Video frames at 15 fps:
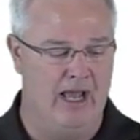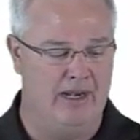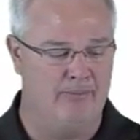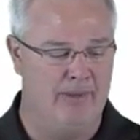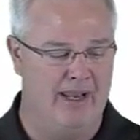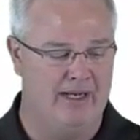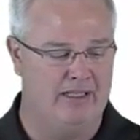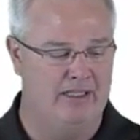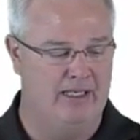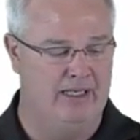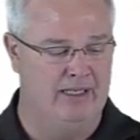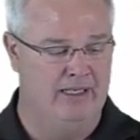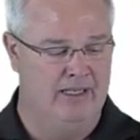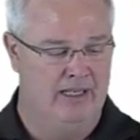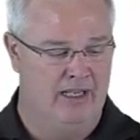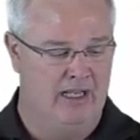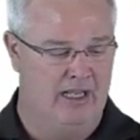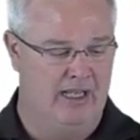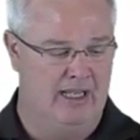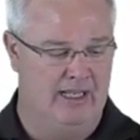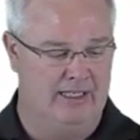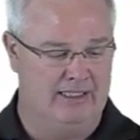automatically
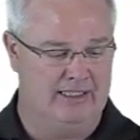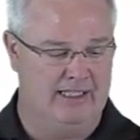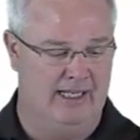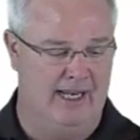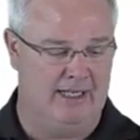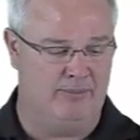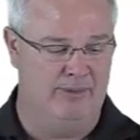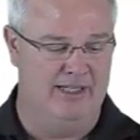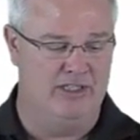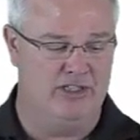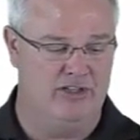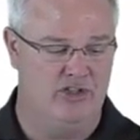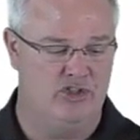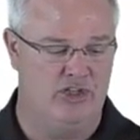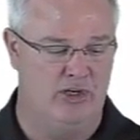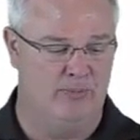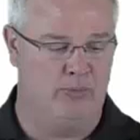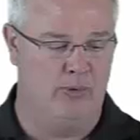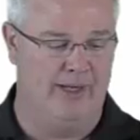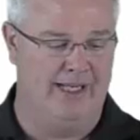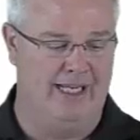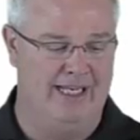connect me into the
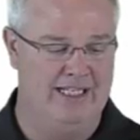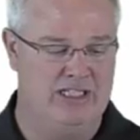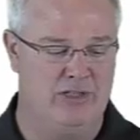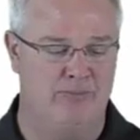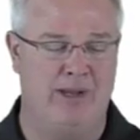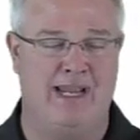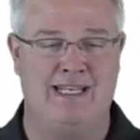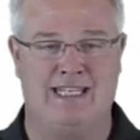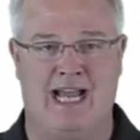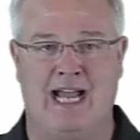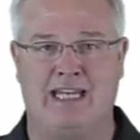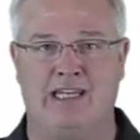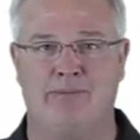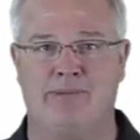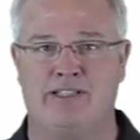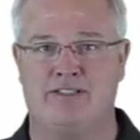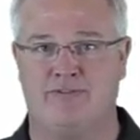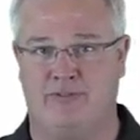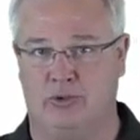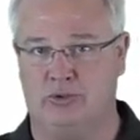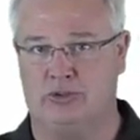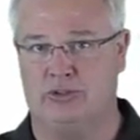SharePoint, into my documents
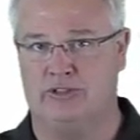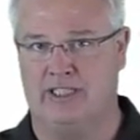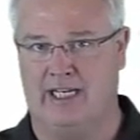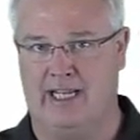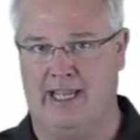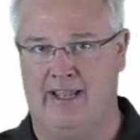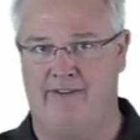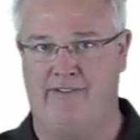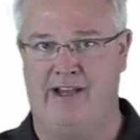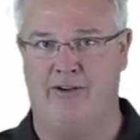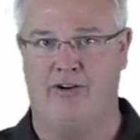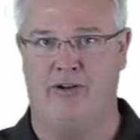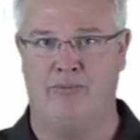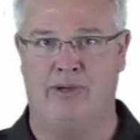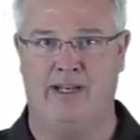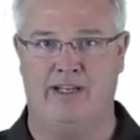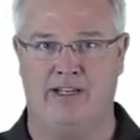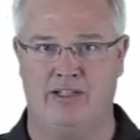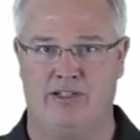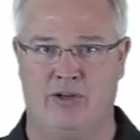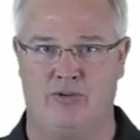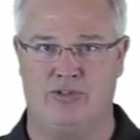folder that I have out on my
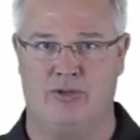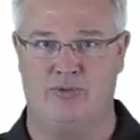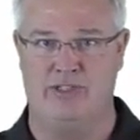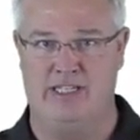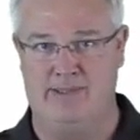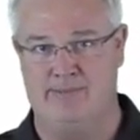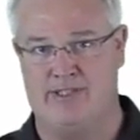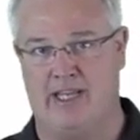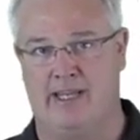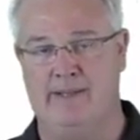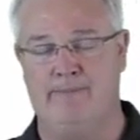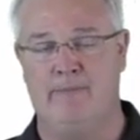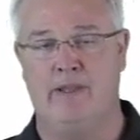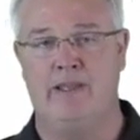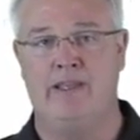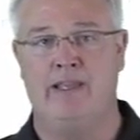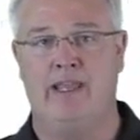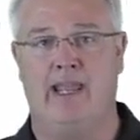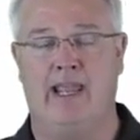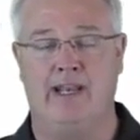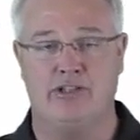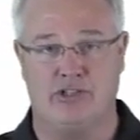Contoso team site.
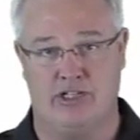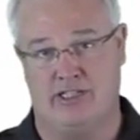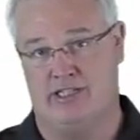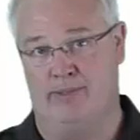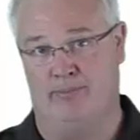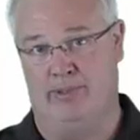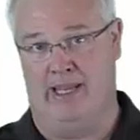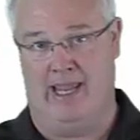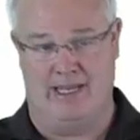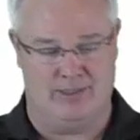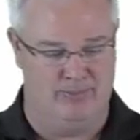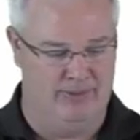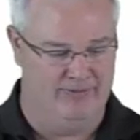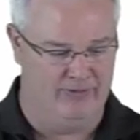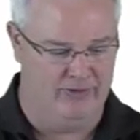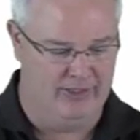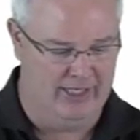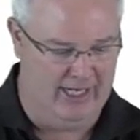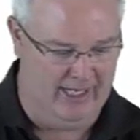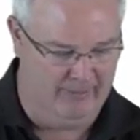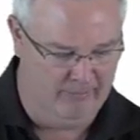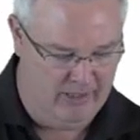And it's going to simply ask me for a
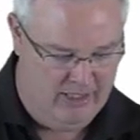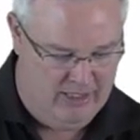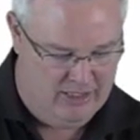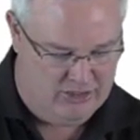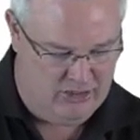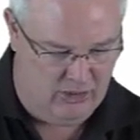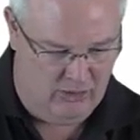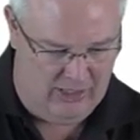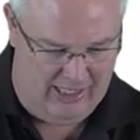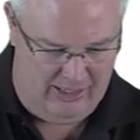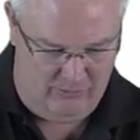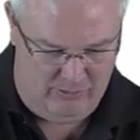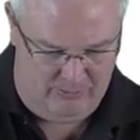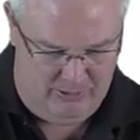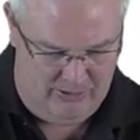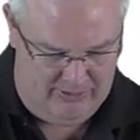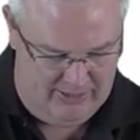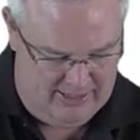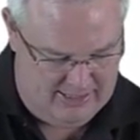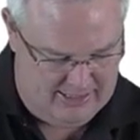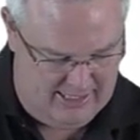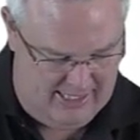name. So I will put
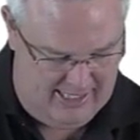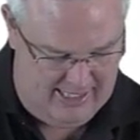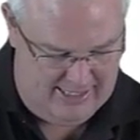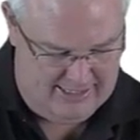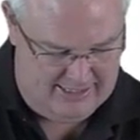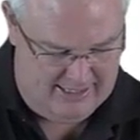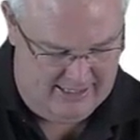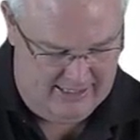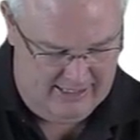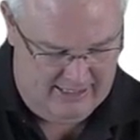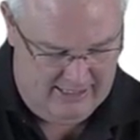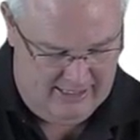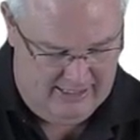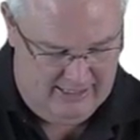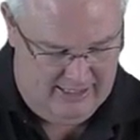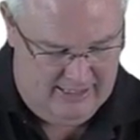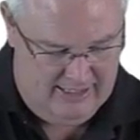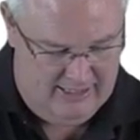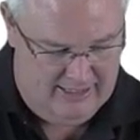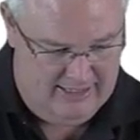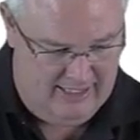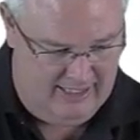this as
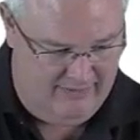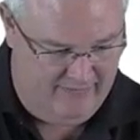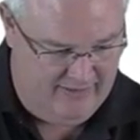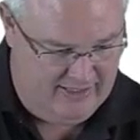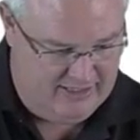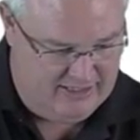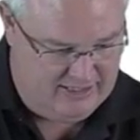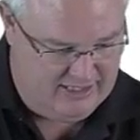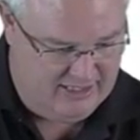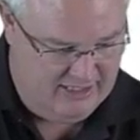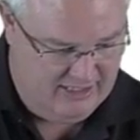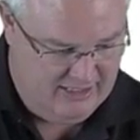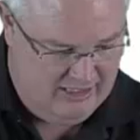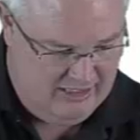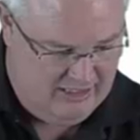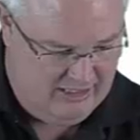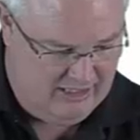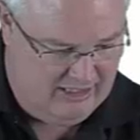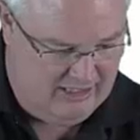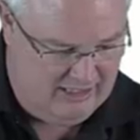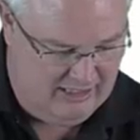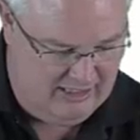David's
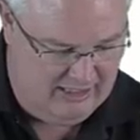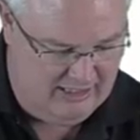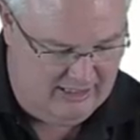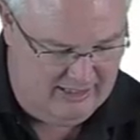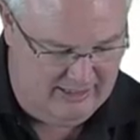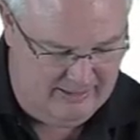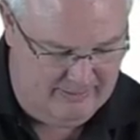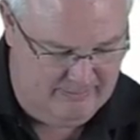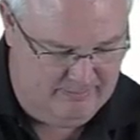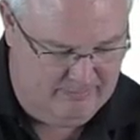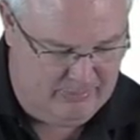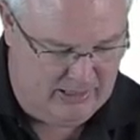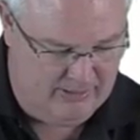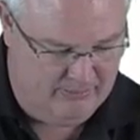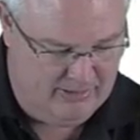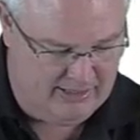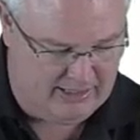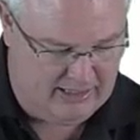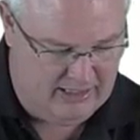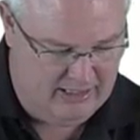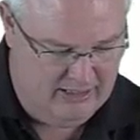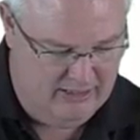
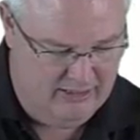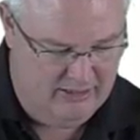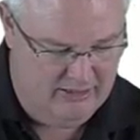public